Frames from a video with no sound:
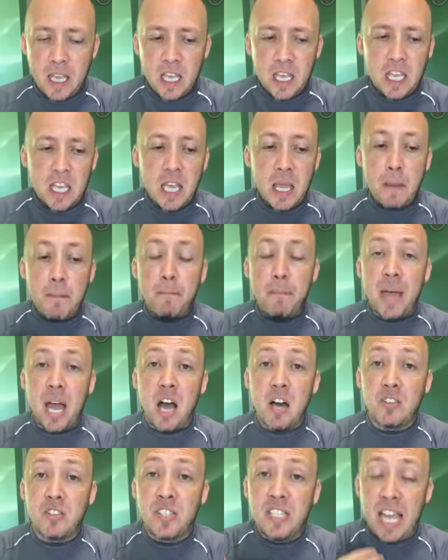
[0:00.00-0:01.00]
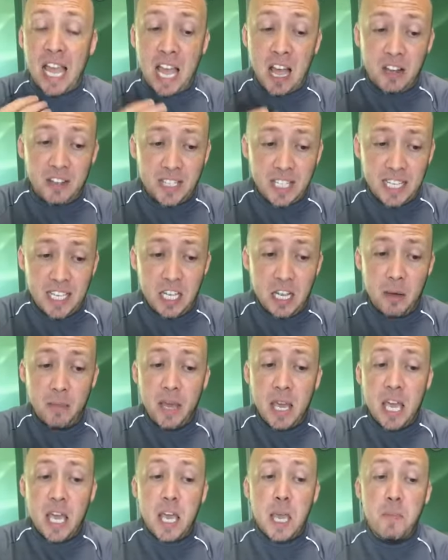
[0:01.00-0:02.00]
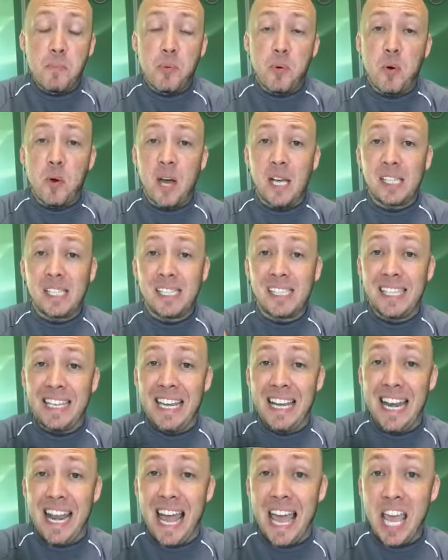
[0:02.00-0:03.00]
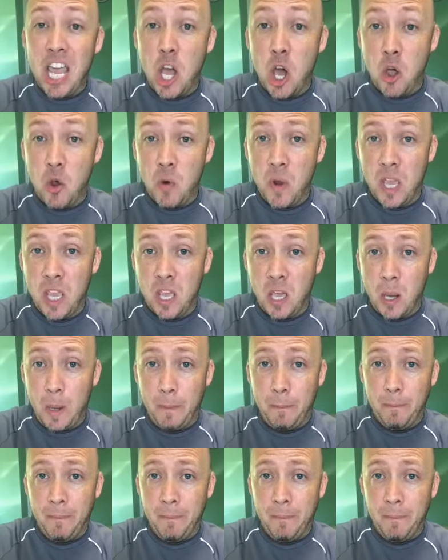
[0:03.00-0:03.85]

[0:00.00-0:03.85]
He bowed down to him. He proskuneoed him.